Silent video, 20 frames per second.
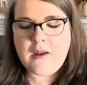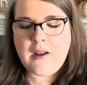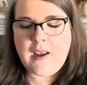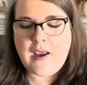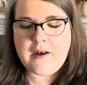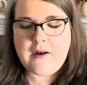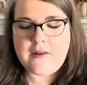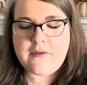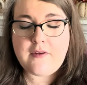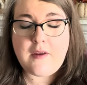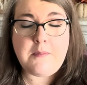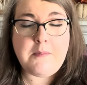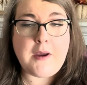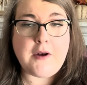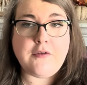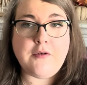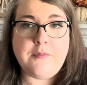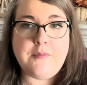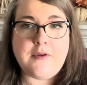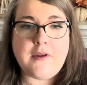And I say
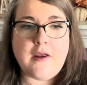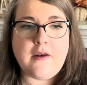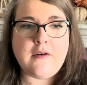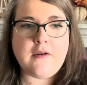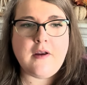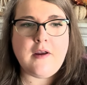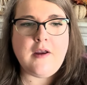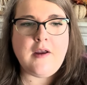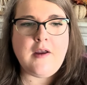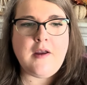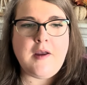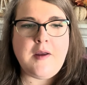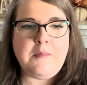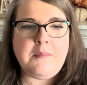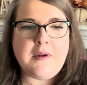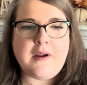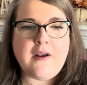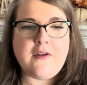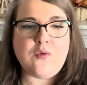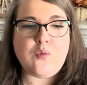bedroom scent
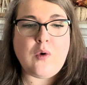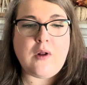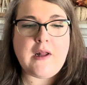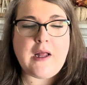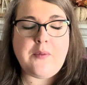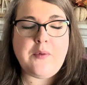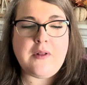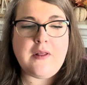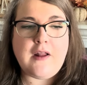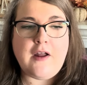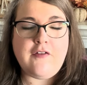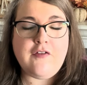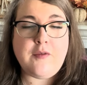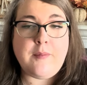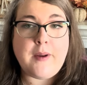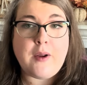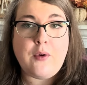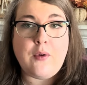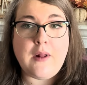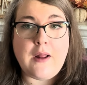because while I would love for
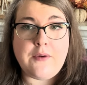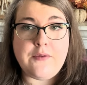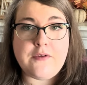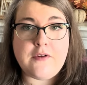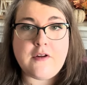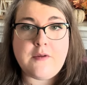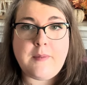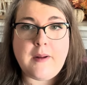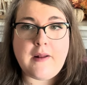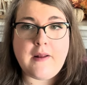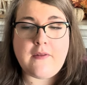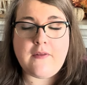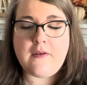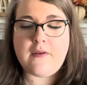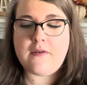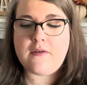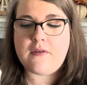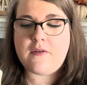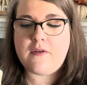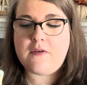my whole house to smell like
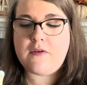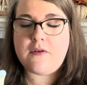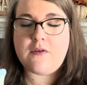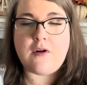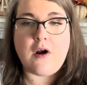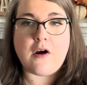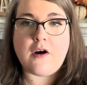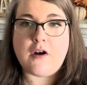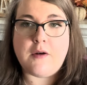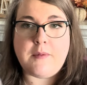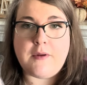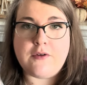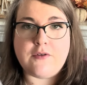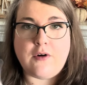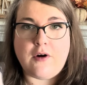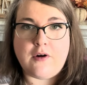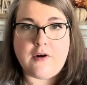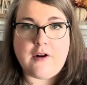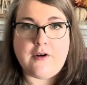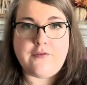this, this is not going to be
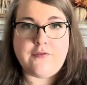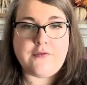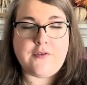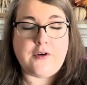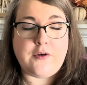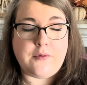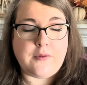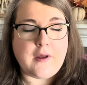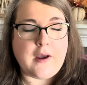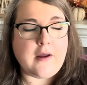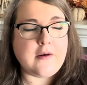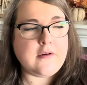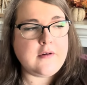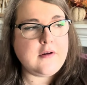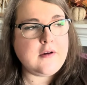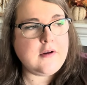strong enough to do that.